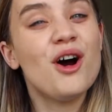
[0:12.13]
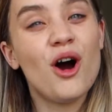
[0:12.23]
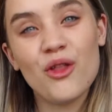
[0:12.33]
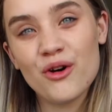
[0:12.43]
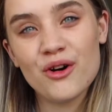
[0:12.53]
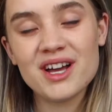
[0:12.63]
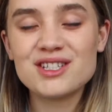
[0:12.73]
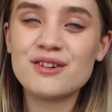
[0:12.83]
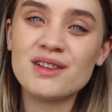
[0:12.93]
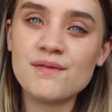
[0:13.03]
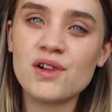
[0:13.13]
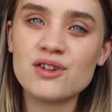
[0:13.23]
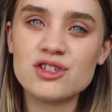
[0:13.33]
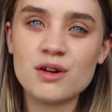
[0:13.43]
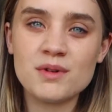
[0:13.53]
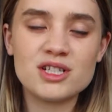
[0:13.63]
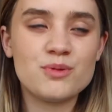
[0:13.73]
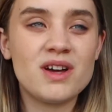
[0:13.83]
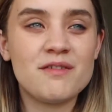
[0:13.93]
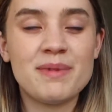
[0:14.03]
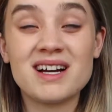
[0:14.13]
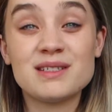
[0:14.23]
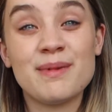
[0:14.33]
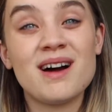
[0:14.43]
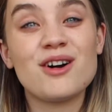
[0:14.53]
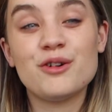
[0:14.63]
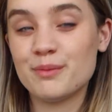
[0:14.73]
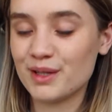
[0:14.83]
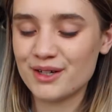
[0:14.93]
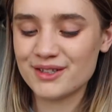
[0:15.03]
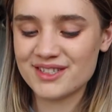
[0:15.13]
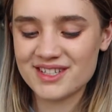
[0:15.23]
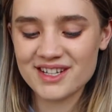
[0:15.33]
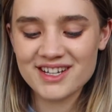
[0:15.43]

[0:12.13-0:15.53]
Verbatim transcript: although it's currently for October, so we have back-to-back uploads.